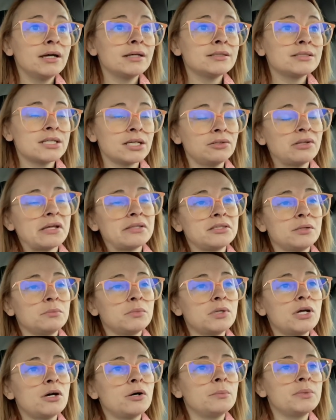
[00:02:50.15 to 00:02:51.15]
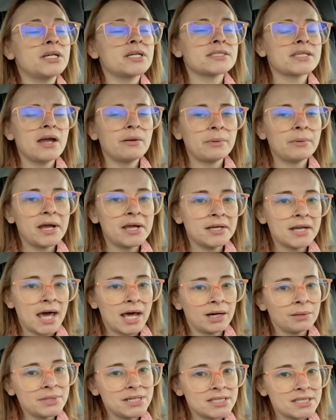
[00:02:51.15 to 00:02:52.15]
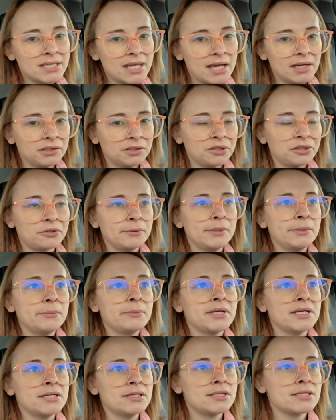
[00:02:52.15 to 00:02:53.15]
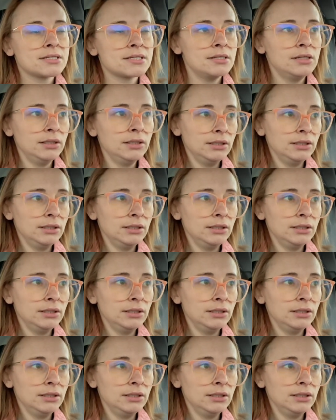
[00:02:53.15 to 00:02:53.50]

to let them know, because I have my anatomy scan in 3 weeks.